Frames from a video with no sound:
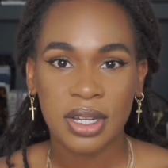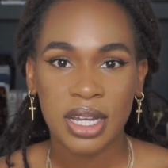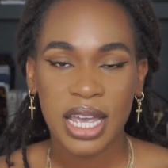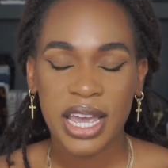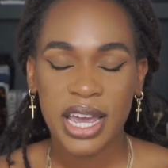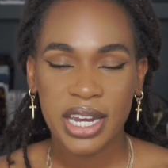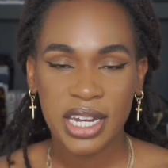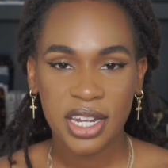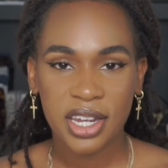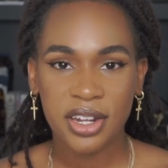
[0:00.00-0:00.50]

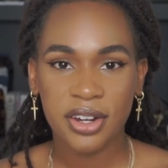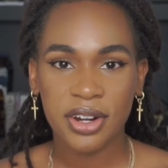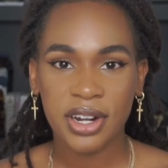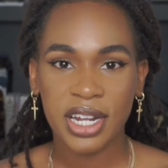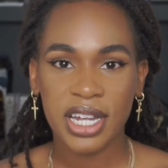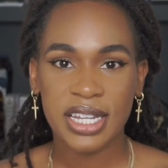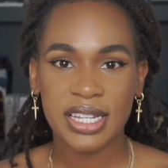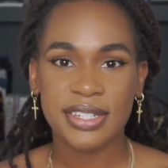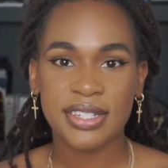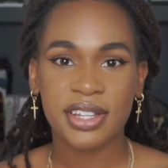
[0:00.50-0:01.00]
And here
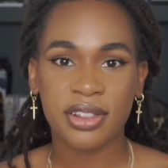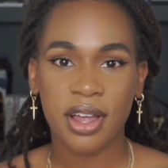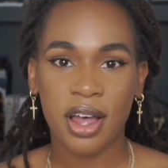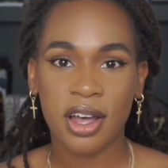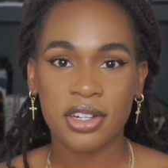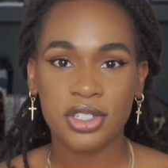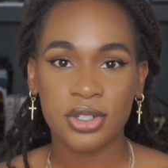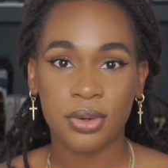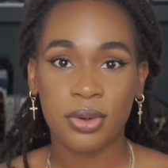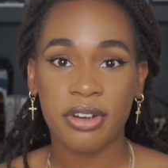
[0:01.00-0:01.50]
is the
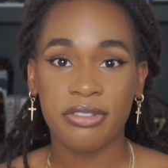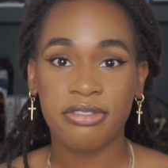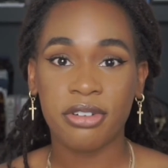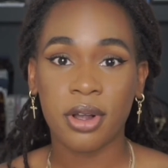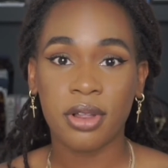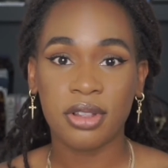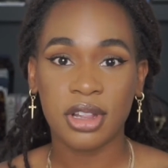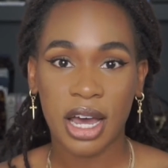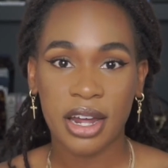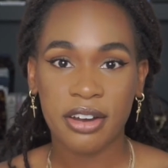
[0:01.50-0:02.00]
locked door for
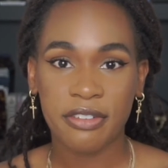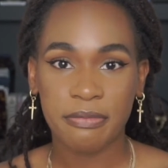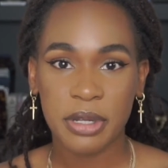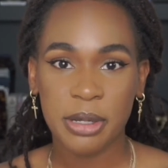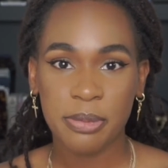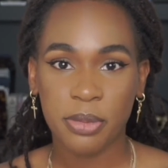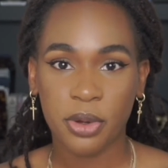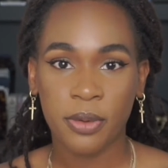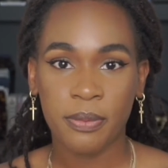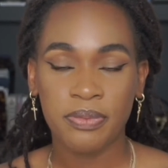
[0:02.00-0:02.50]
a lot of
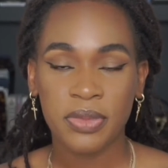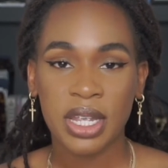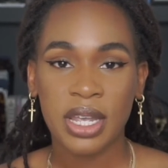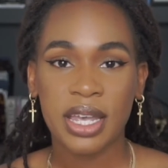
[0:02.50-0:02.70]
people.